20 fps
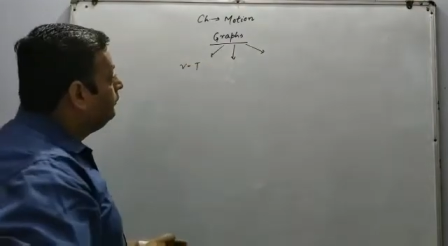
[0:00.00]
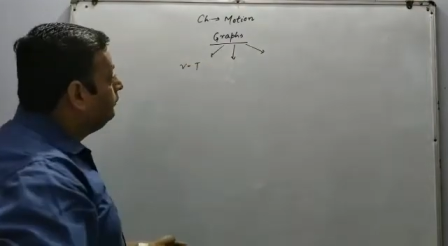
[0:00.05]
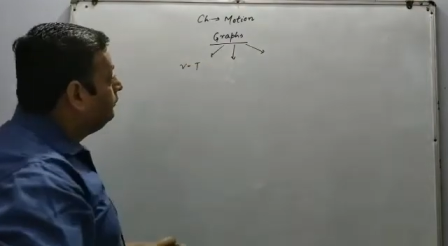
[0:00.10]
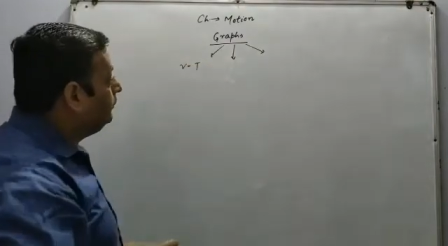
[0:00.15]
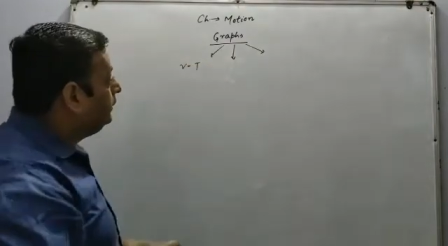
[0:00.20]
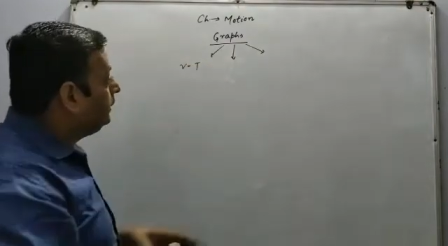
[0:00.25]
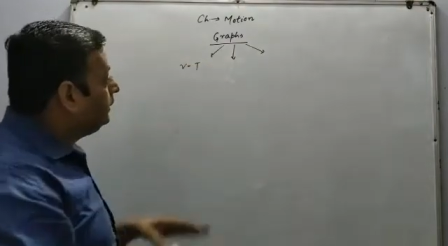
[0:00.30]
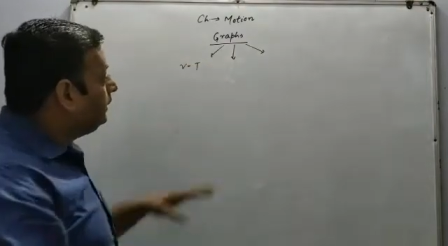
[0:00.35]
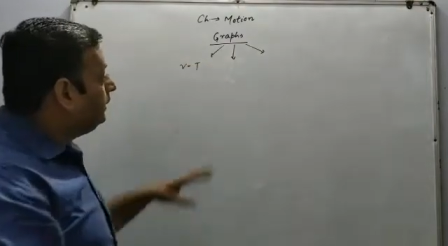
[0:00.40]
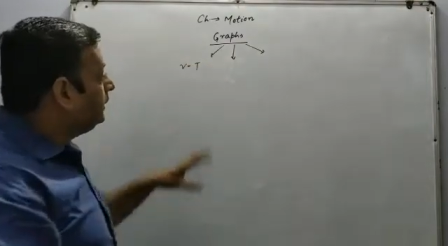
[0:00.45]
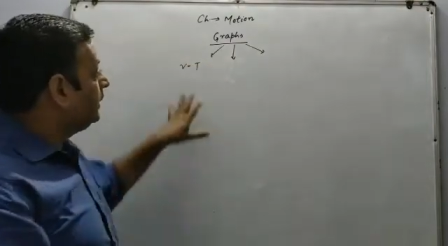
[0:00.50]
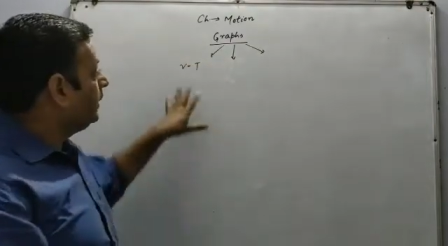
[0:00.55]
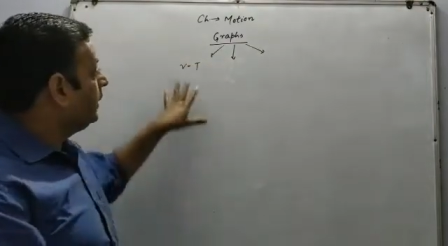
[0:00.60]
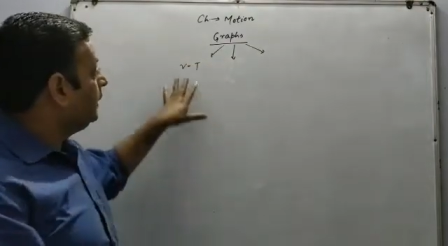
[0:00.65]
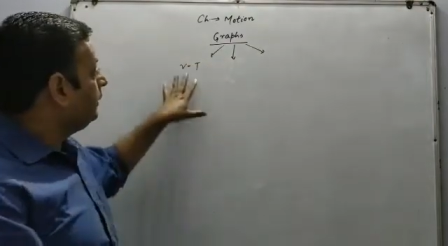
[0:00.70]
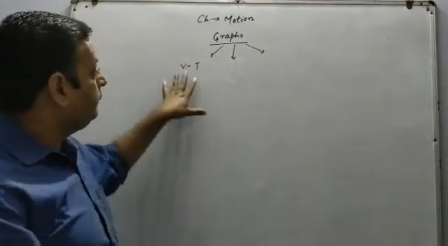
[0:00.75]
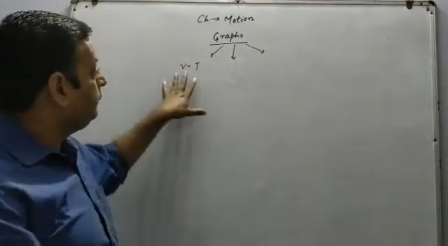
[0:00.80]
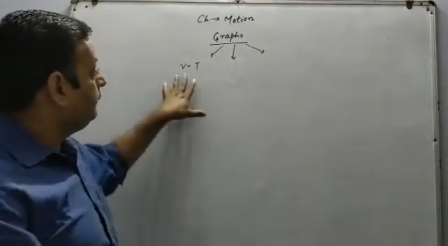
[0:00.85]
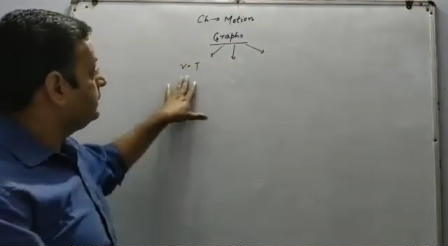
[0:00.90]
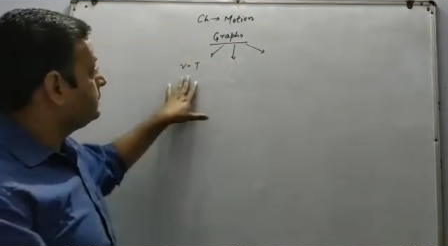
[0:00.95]
VT
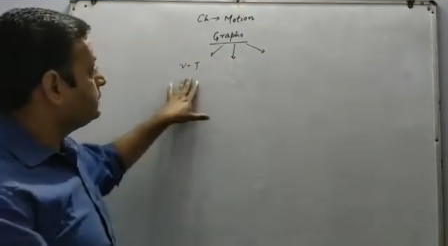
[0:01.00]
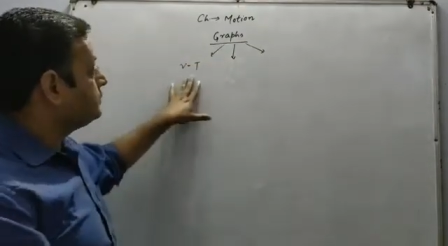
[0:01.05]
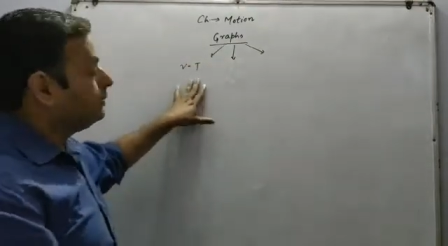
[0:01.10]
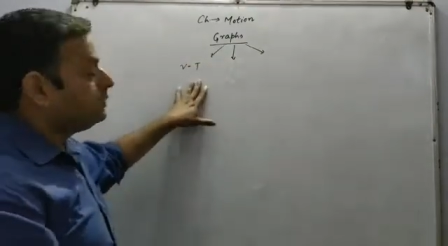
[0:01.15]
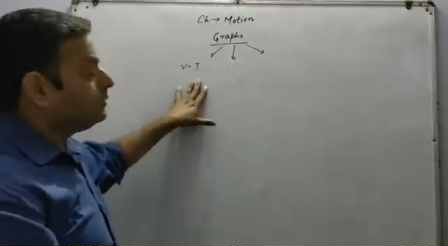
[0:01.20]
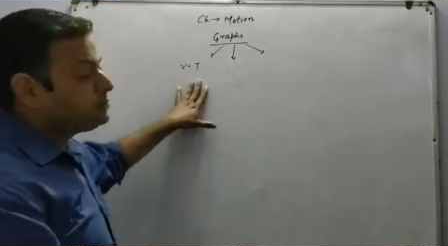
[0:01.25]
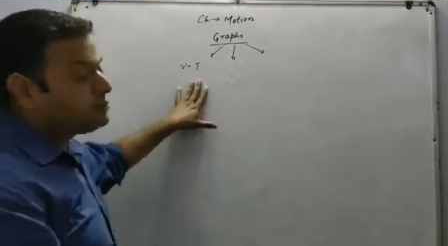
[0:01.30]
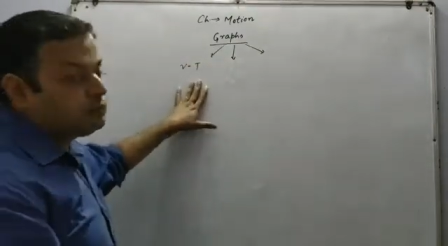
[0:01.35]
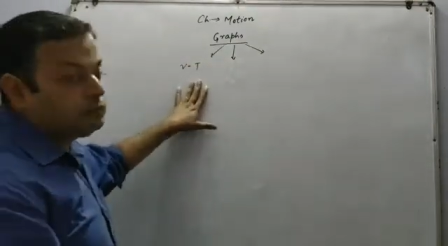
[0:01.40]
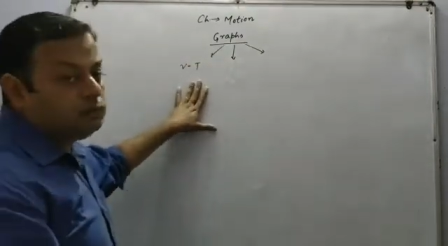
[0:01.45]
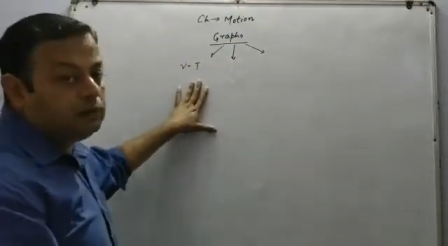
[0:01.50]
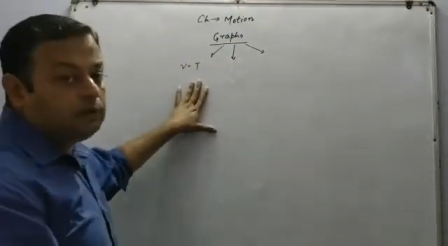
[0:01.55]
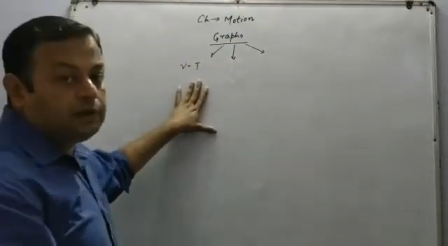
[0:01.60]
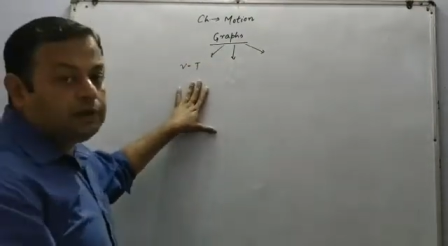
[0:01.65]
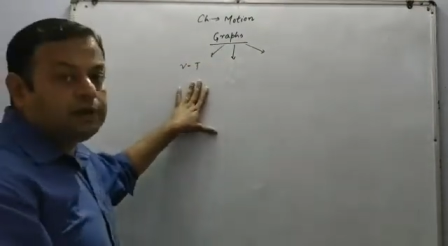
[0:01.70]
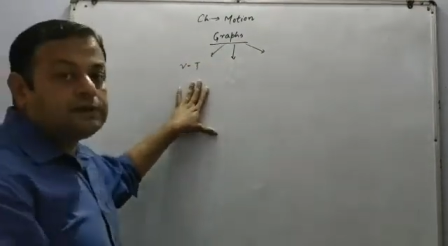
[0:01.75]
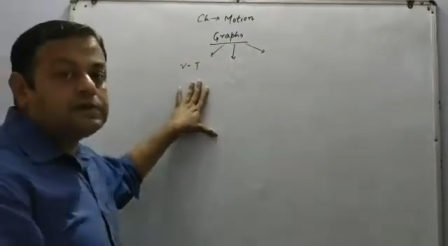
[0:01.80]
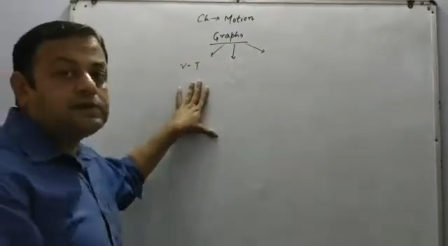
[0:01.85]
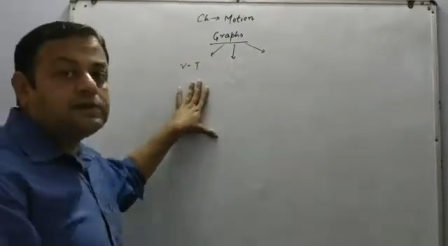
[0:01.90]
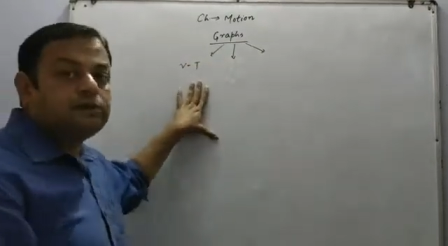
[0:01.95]
graph is also called
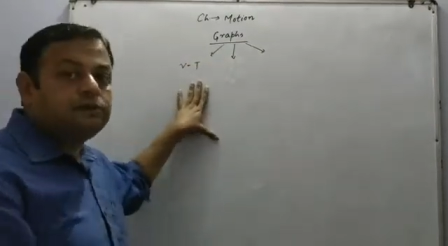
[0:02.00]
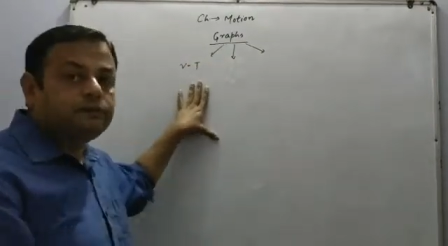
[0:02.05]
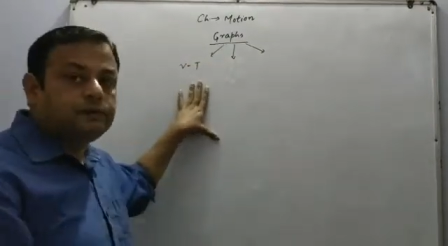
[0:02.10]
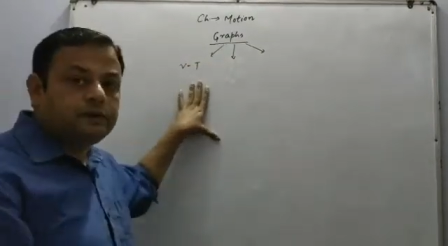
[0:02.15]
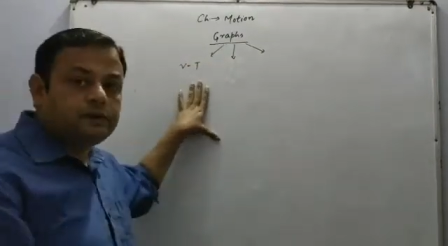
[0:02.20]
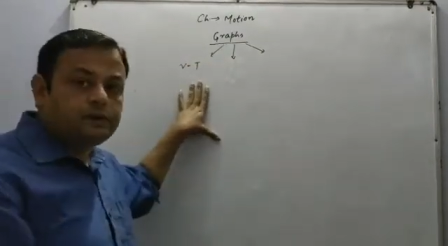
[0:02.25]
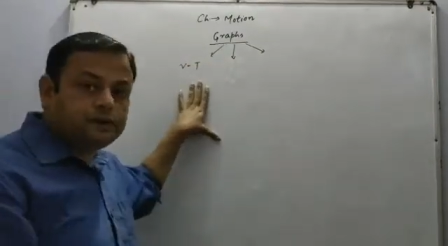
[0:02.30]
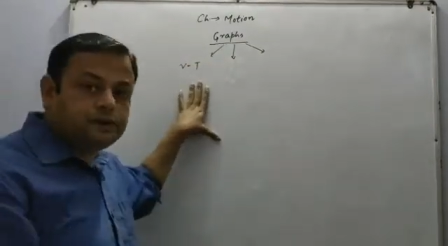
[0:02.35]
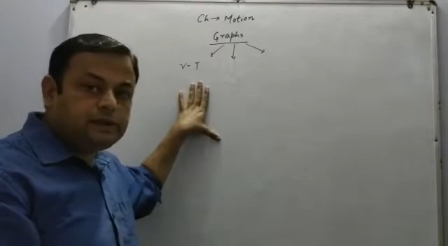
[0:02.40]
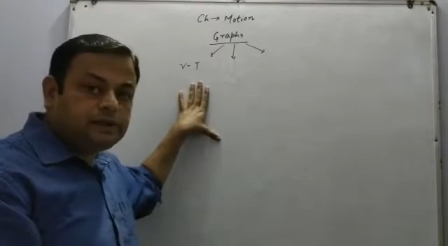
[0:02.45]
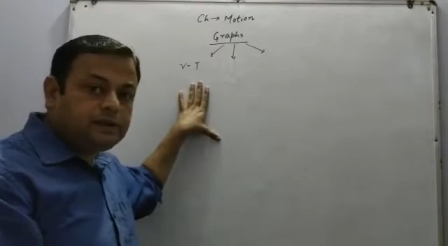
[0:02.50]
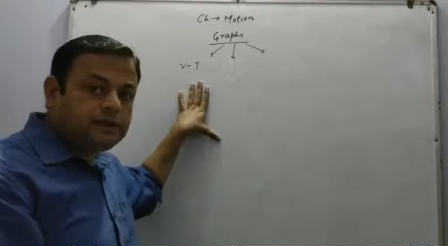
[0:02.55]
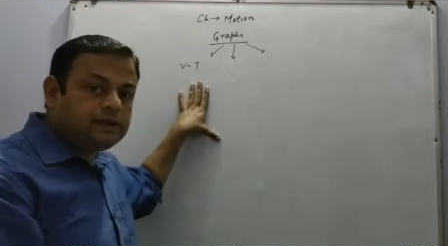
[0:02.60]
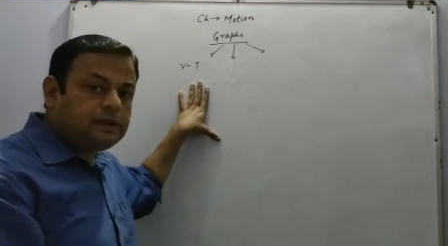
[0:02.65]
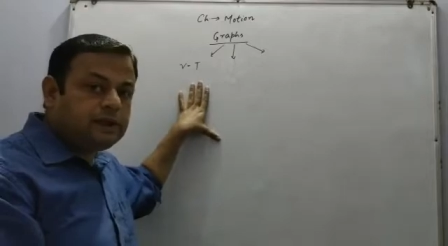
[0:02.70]
as velocity